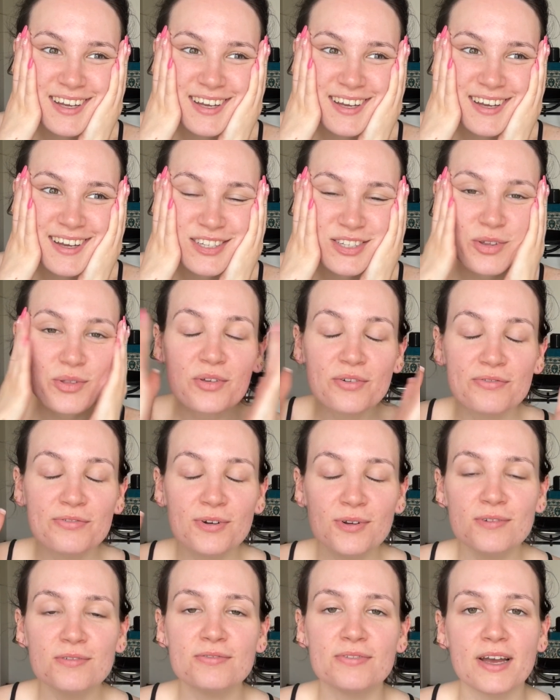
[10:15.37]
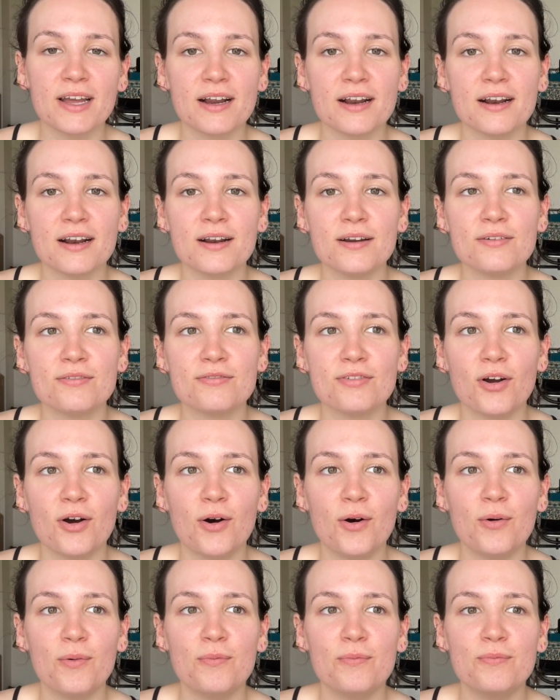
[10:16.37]
So the full fare
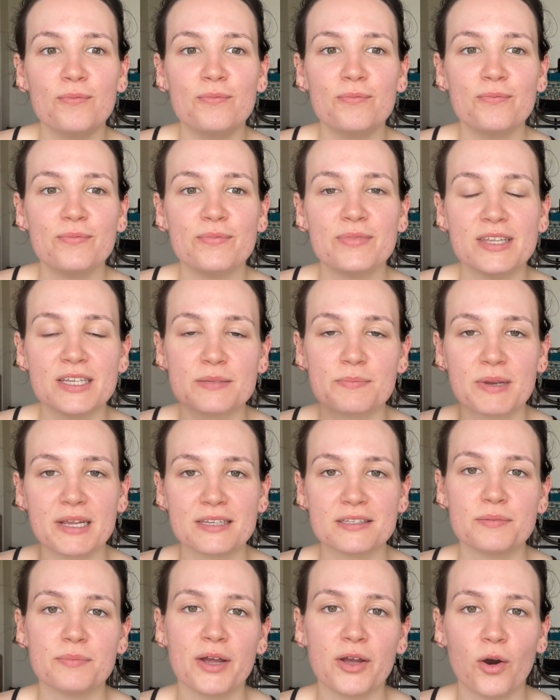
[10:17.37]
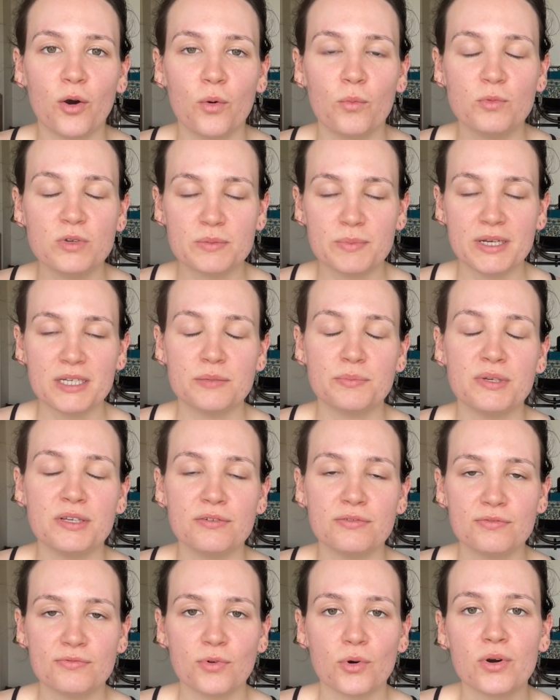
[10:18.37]
from this place to my home was meant to be
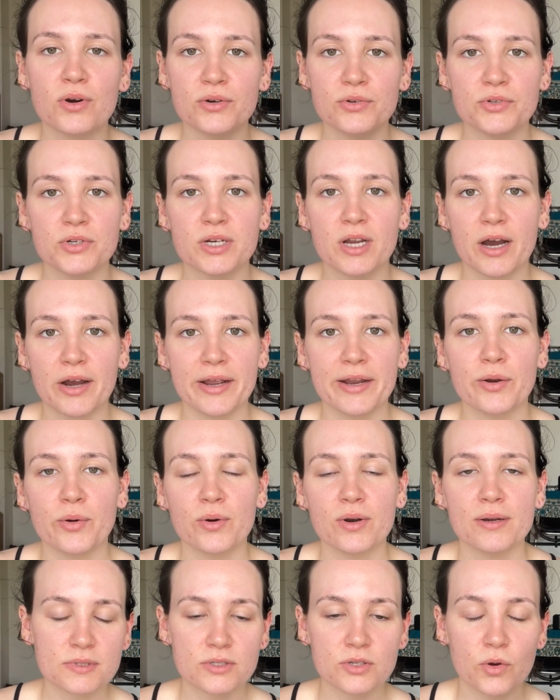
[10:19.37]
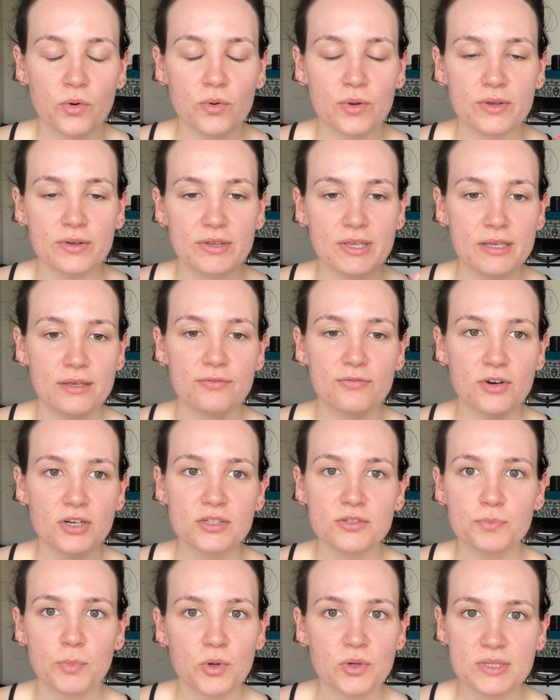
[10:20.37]
400 INR. So he
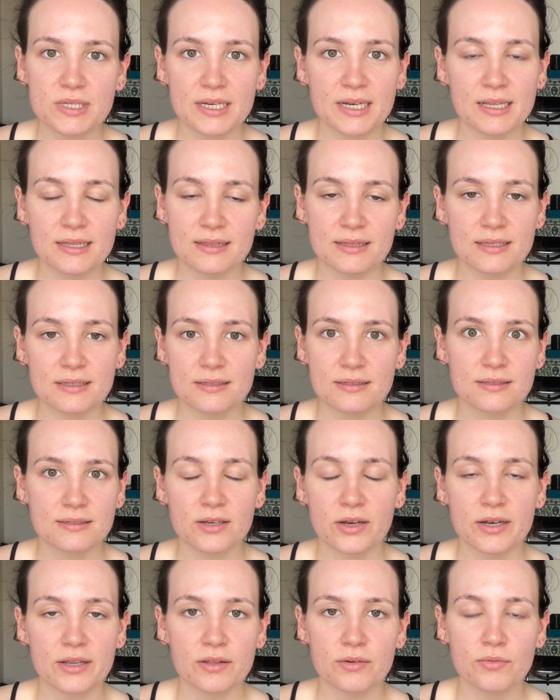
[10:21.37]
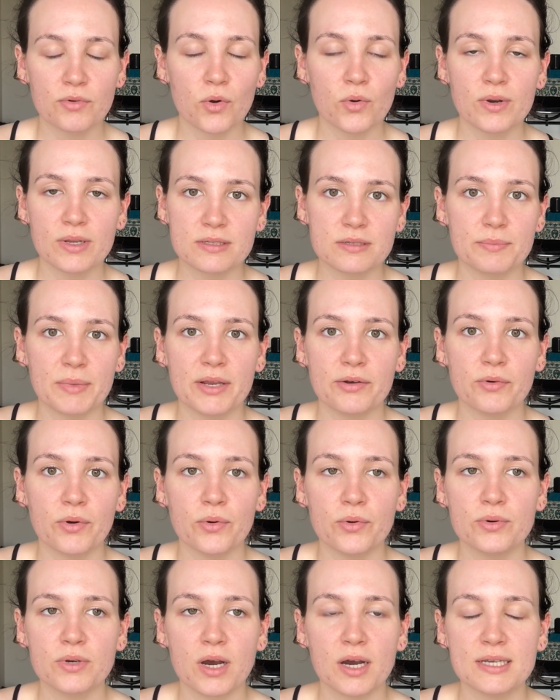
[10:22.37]
first pulls in at this side of the road. It's a main road.